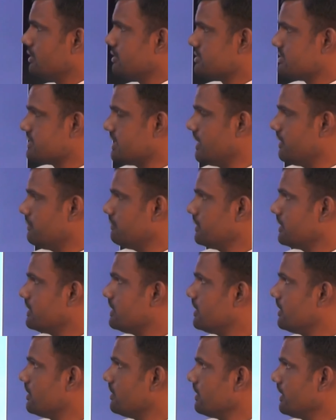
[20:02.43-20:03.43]
same
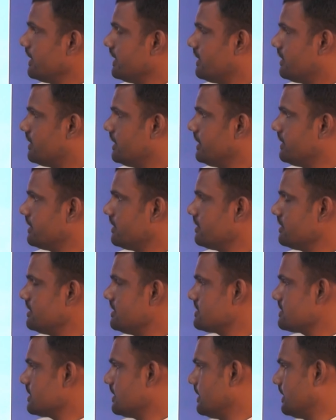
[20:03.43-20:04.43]
here return
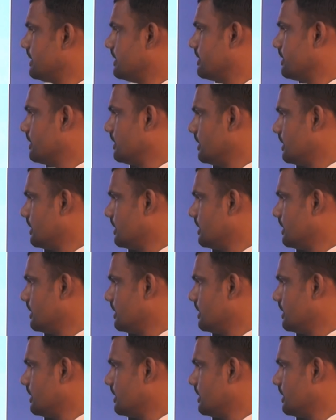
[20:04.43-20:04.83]
is 8.